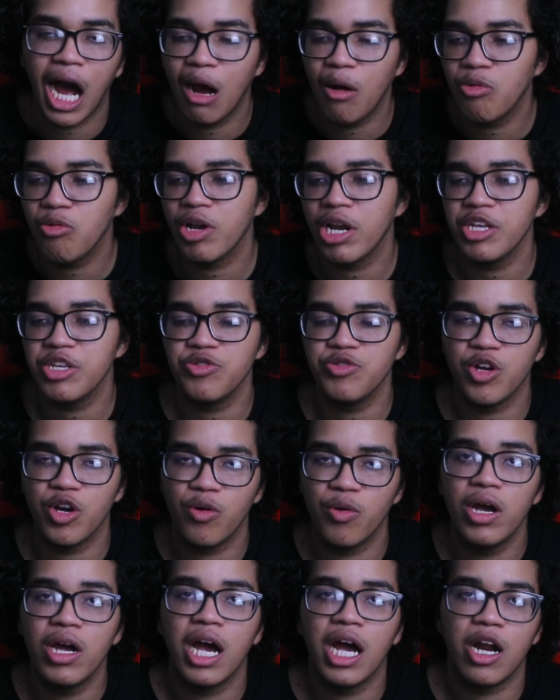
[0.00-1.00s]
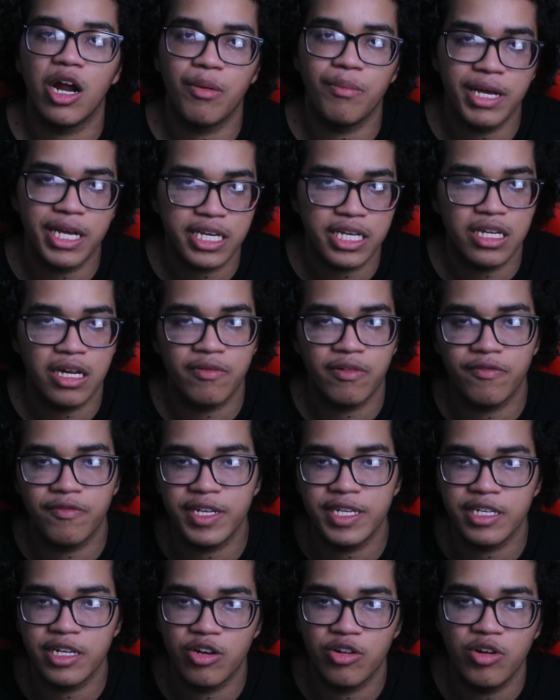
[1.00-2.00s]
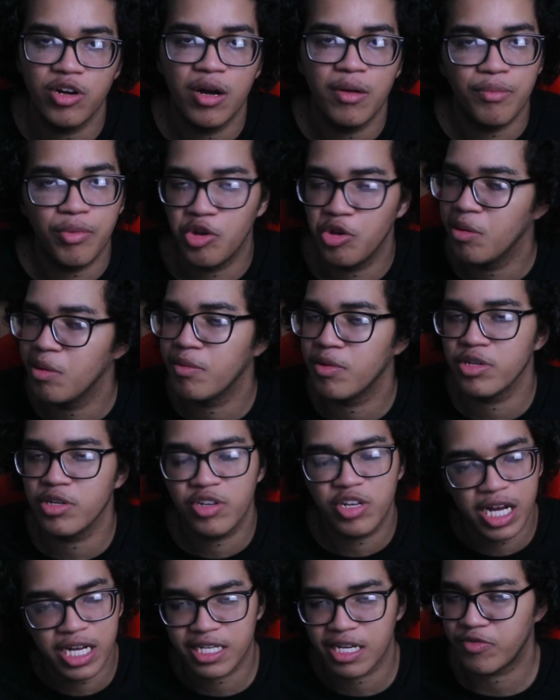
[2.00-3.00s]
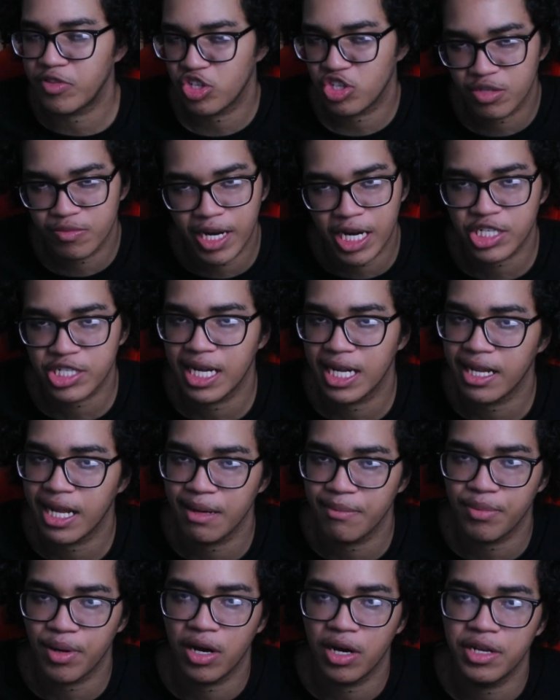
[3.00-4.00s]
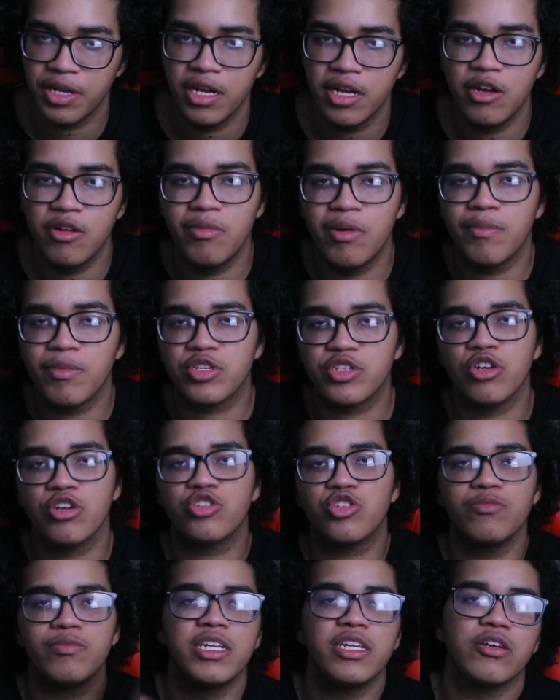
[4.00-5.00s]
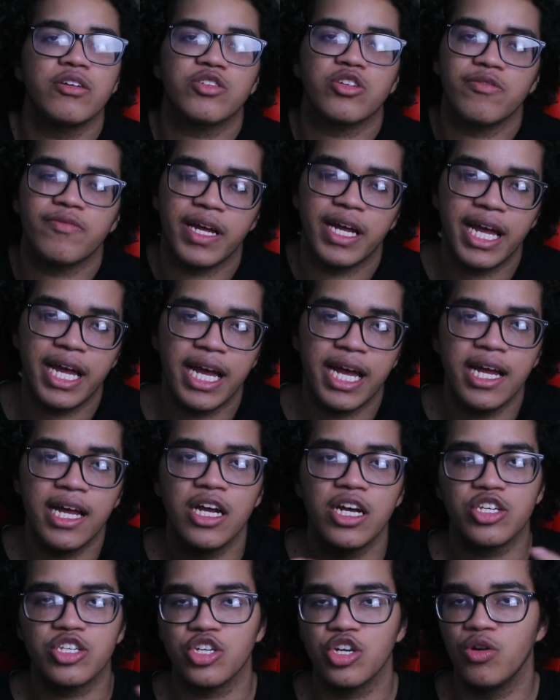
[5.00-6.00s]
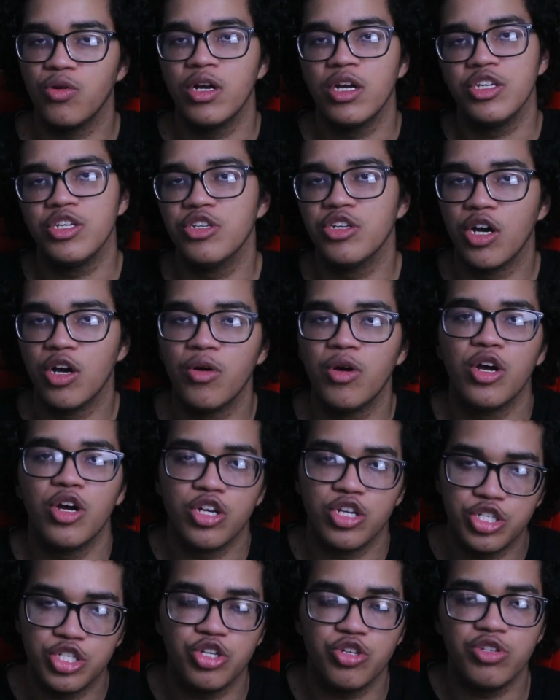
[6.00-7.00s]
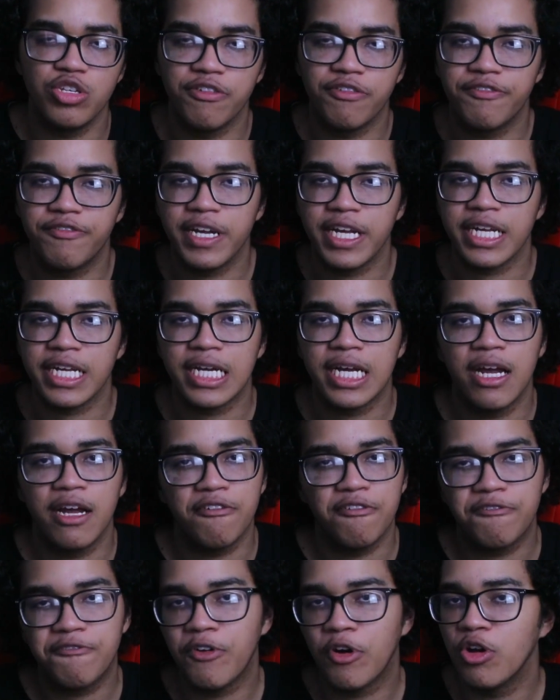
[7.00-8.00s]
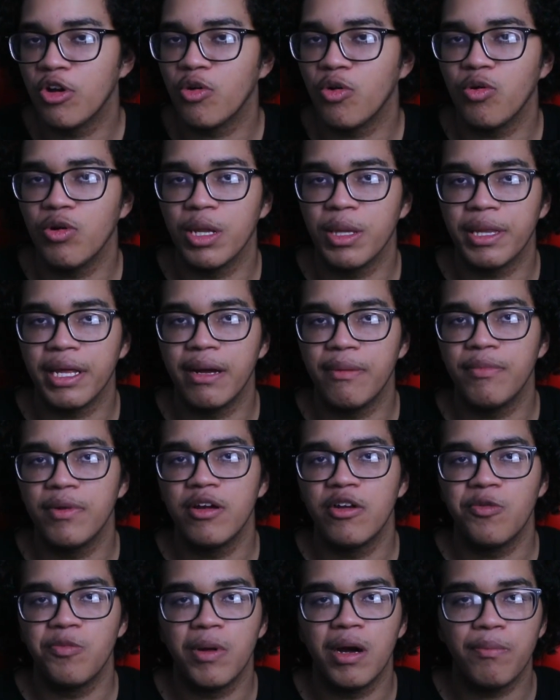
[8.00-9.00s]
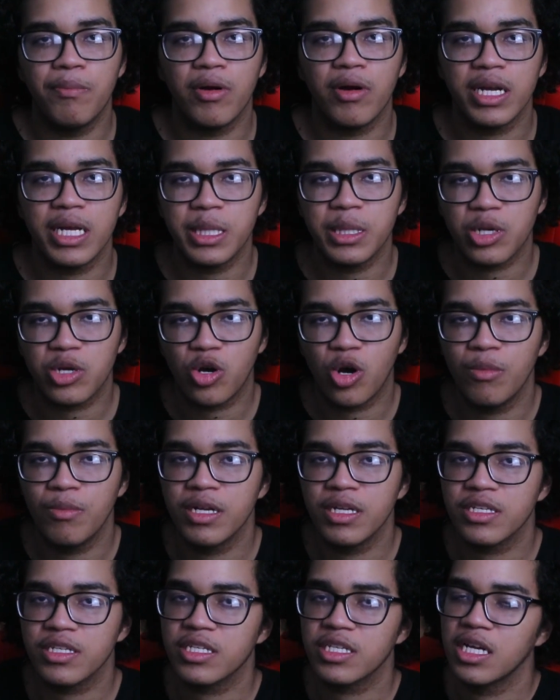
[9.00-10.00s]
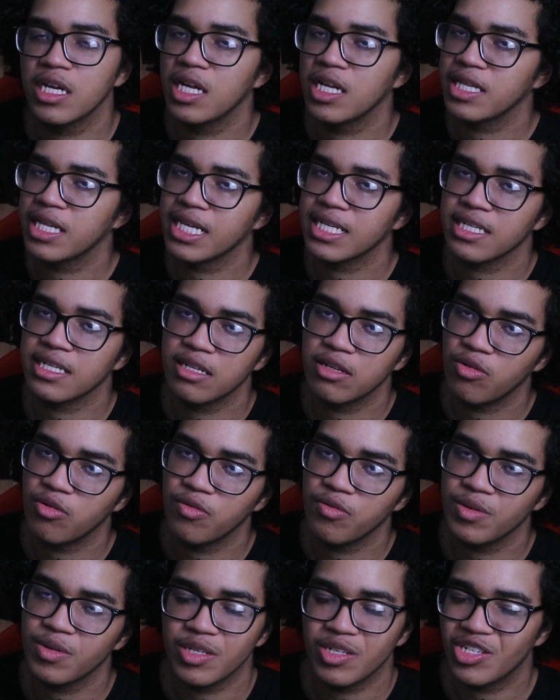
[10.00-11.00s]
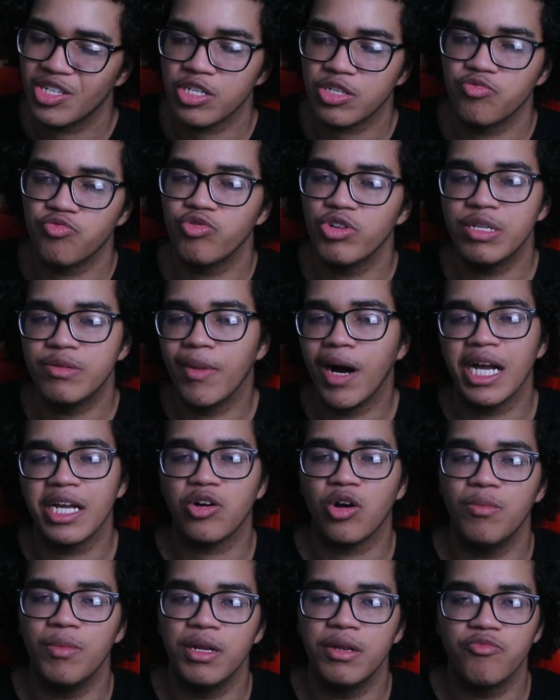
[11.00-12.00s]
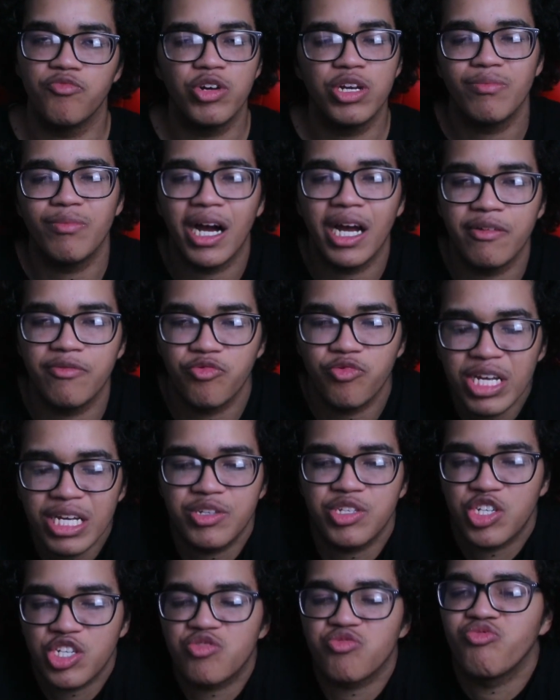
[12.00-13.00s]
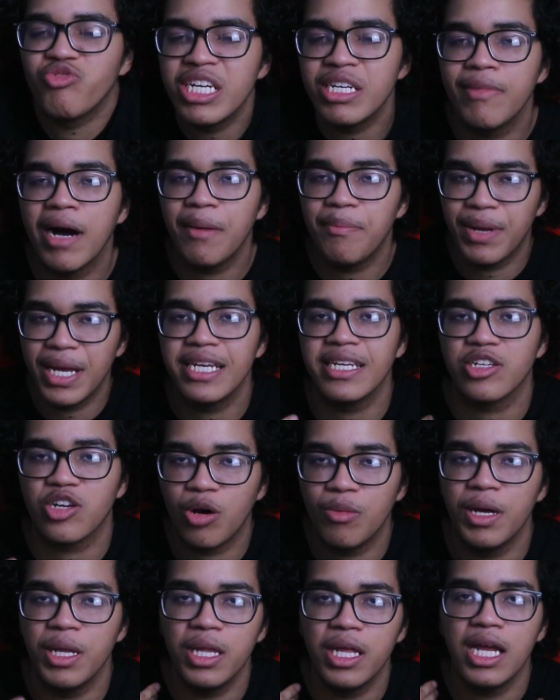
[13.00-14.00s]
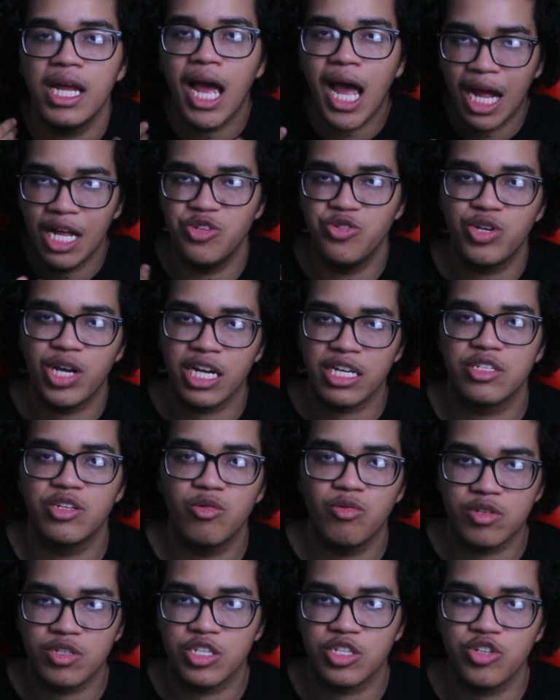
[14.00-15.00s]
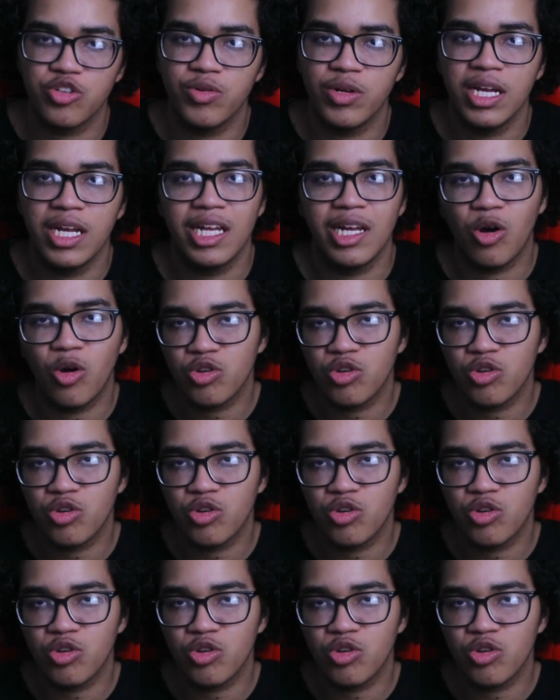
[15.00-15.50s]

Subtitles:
I will let you know and I'll make another video. But remember, you guys have to smash that like button. Remember, social media is over here, so, you know, do your thing. Follow all of them. Remember, in the comments, there's a little, just read my comment. Read my pinned comment and you guys know what to do.